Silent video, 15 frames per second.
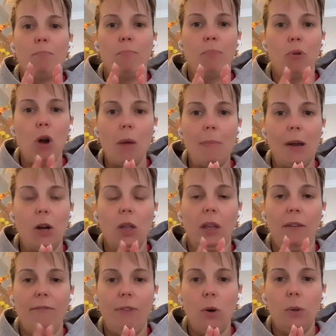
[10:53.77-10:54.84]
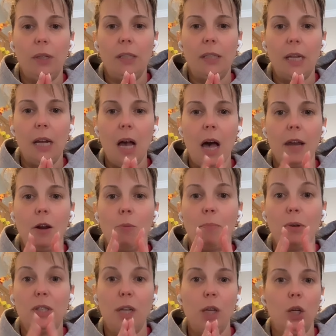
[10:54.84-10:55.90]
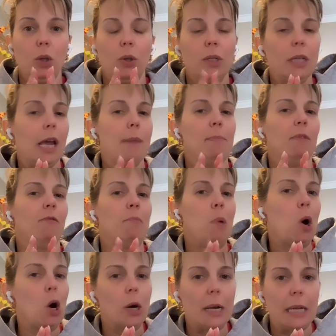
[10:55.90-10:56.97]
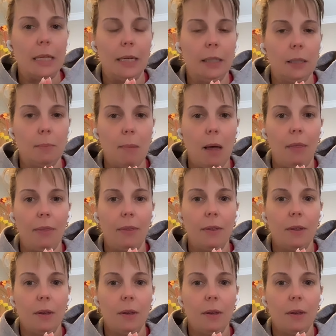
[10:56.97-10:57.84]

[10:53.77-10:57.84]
primarily focusing on a particular type of party this month,